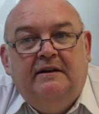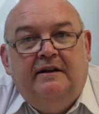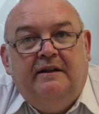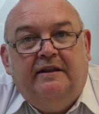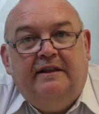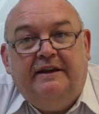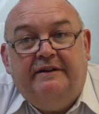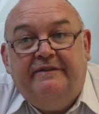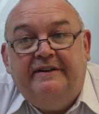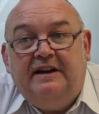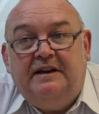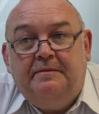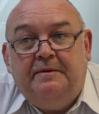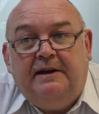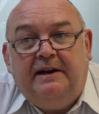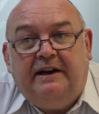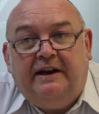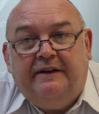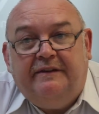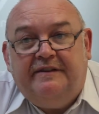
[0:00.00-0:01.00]
The
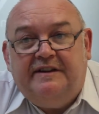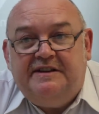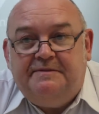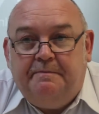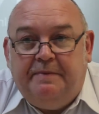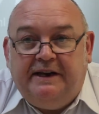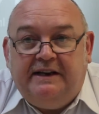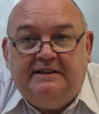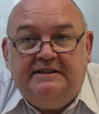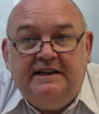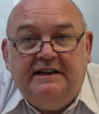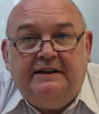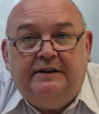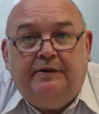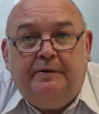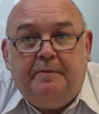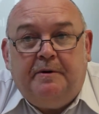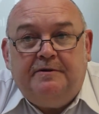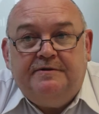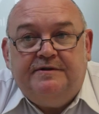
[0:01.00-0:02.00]
availability of these big data
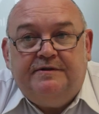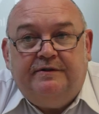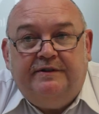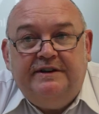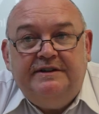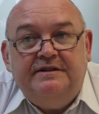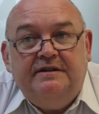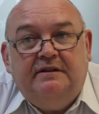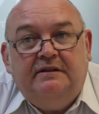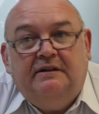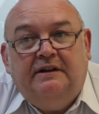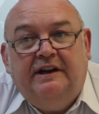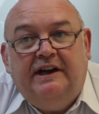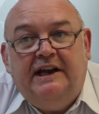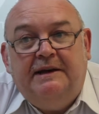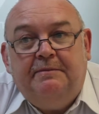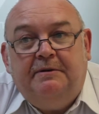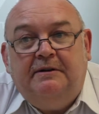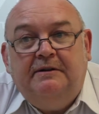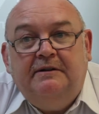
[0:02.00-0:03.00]
repositories
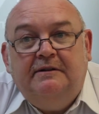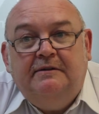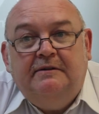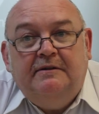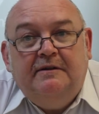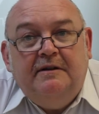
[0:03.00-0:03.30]
enable